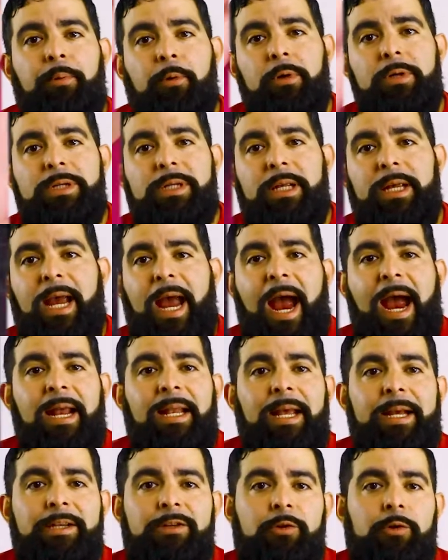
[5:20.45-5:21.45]
personally, I
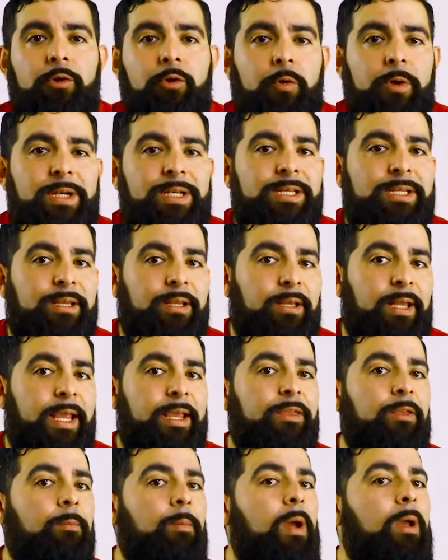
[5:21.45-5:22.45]
like to increase the
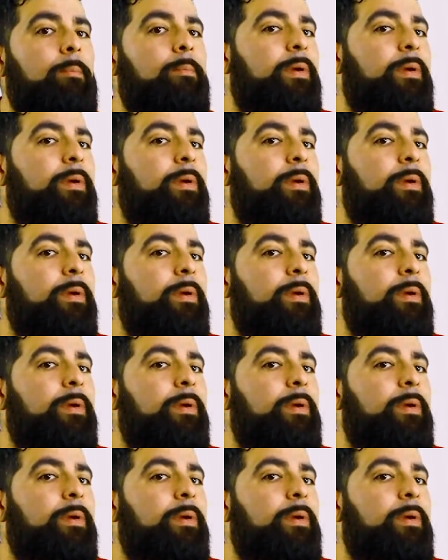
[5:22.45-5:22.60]
length of my